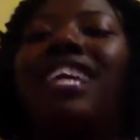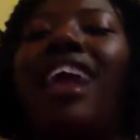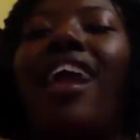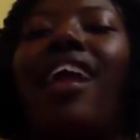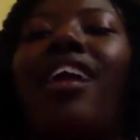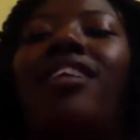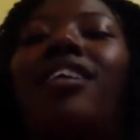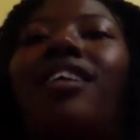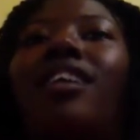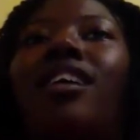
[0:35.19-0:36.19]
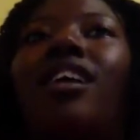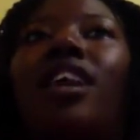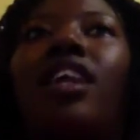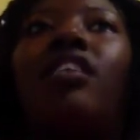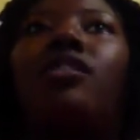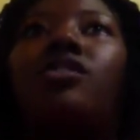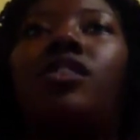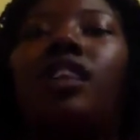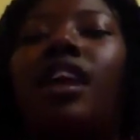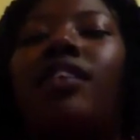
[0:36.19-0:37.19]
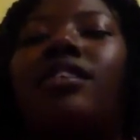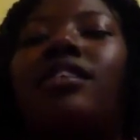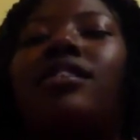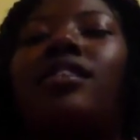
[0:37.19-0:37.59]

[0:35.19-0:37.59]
and he goes to the caskets.